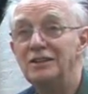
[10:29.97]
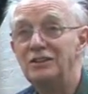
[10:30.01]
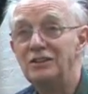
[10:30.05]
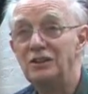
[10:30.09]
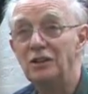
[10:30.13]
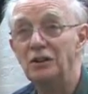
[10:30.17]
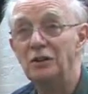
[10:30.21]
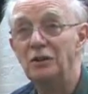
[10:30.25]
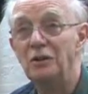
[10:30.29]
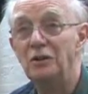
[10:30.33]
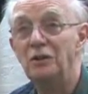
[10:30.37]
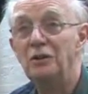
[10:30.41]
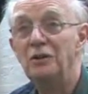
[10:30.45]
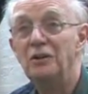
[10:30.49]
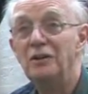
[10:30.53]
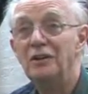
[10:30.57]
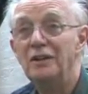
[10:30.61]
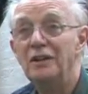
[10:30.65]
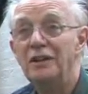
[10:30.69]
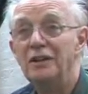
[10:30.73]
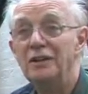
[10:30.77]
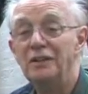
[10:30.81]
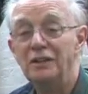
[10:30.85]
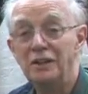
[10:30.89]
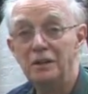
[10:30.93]
to
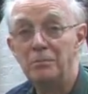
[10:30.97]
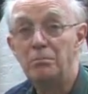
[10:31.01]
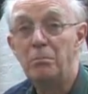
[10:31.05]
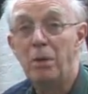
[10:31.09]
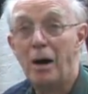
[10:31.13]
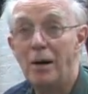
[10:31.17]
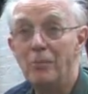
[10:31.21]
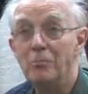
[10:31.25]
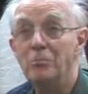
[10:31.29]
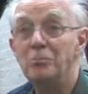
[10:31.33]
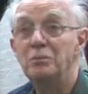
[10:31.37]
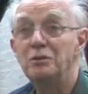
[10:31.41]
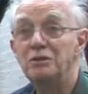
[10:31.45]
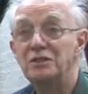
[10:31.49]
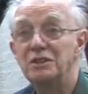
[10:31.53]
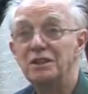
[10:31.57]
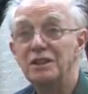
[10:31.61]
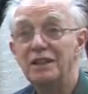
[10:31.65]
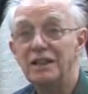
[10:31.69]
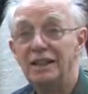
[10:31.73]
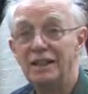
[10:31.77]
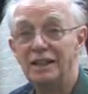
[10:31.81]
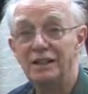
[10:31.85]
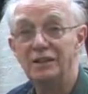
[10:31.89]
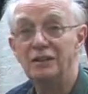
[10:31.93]
the pump
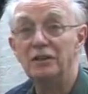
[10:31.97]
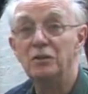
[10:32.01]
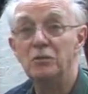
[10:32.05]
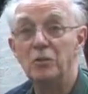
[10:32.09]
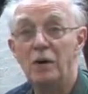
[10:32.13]
in the